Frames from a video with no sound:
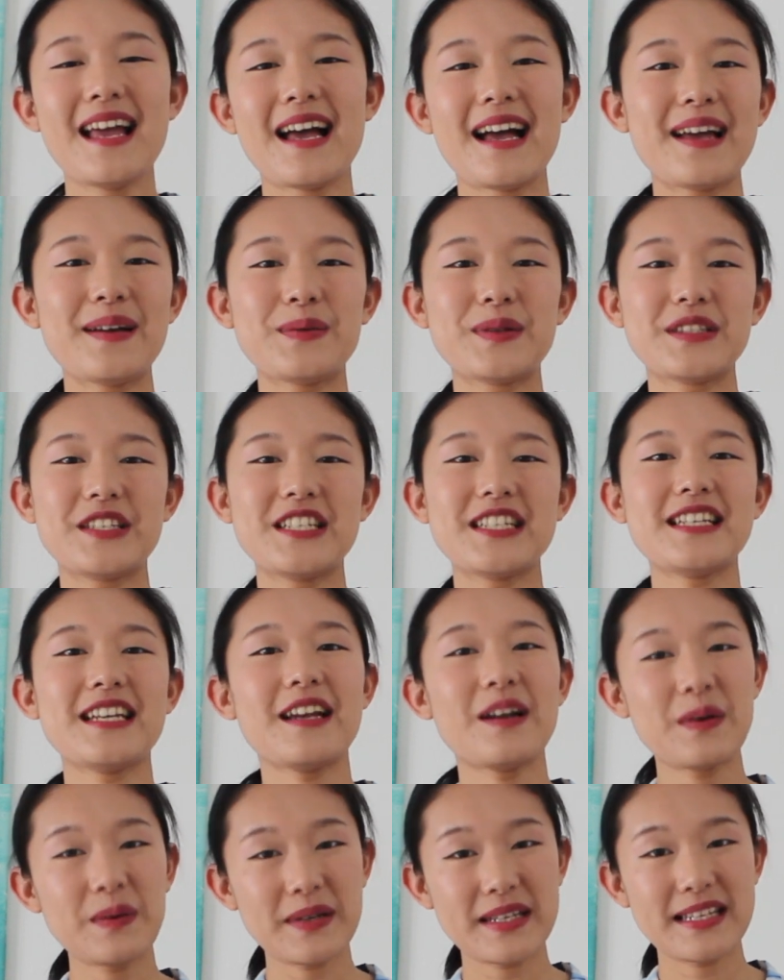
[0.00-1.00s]
I want to
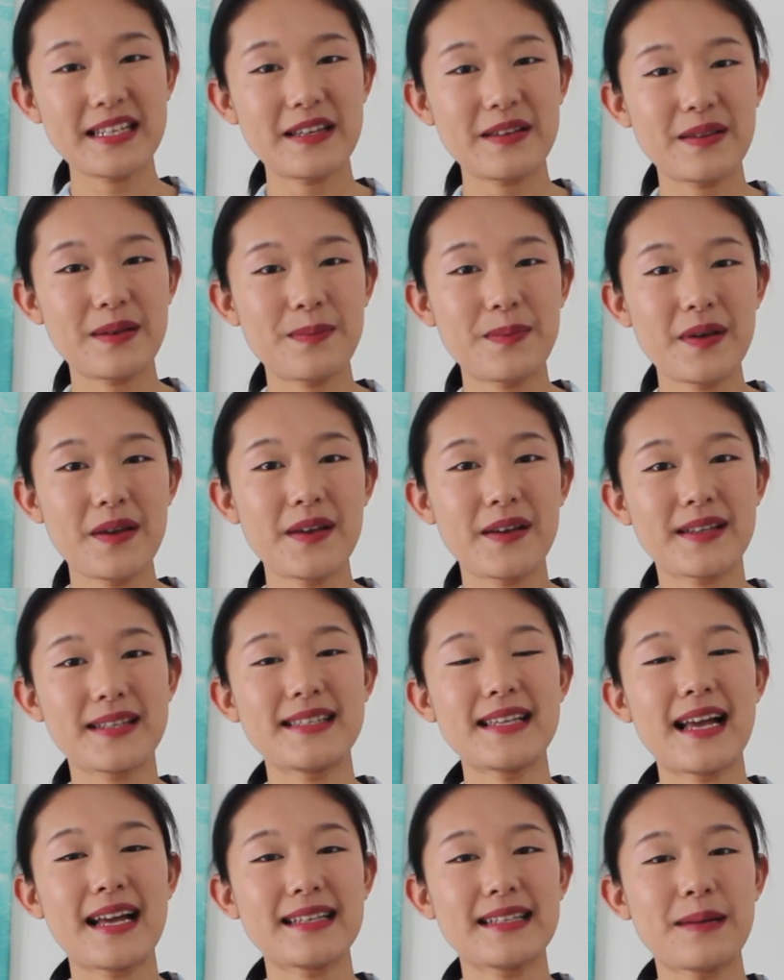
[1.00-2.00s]
share with you the books
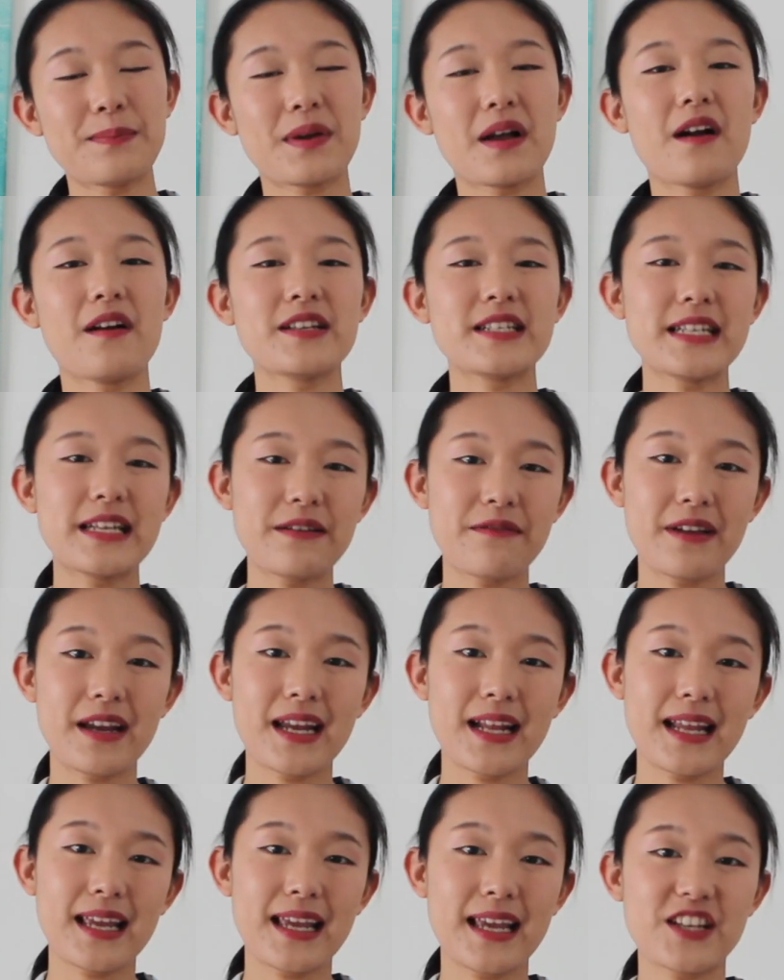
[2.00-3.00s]
that I'm currently
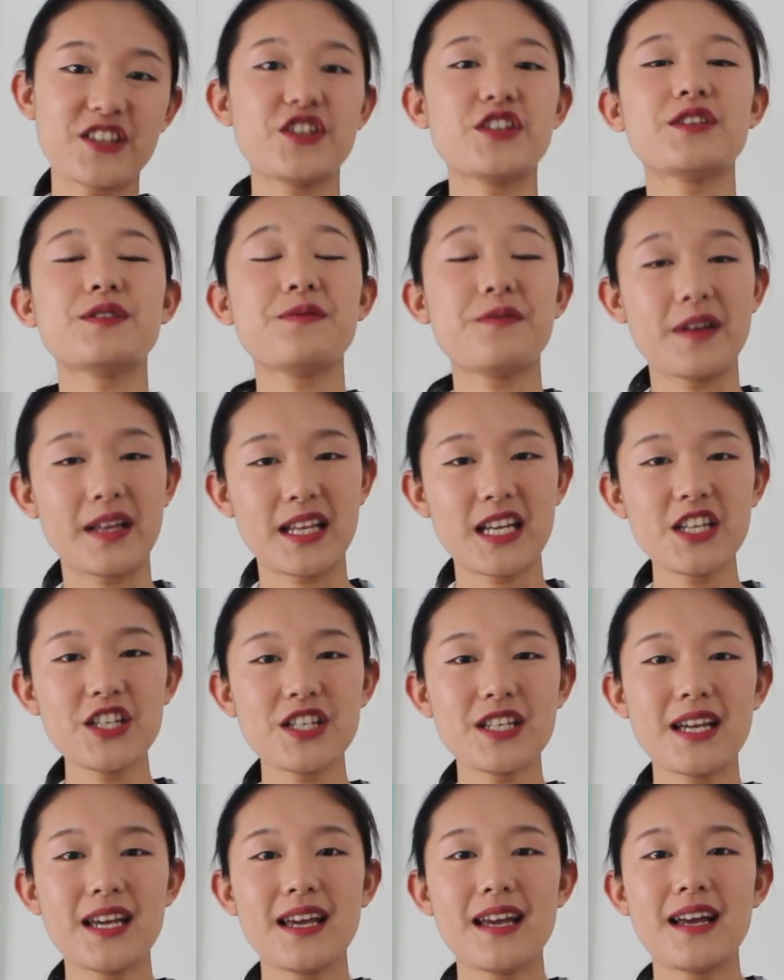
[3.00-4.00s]
reading and just
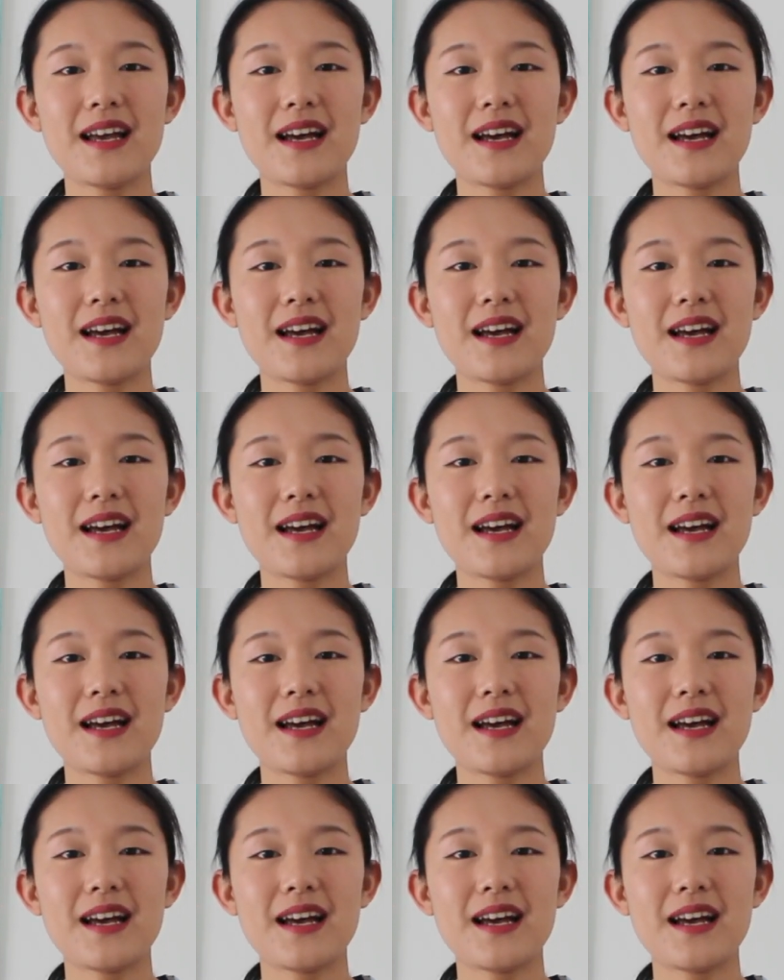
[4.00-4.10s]
finished,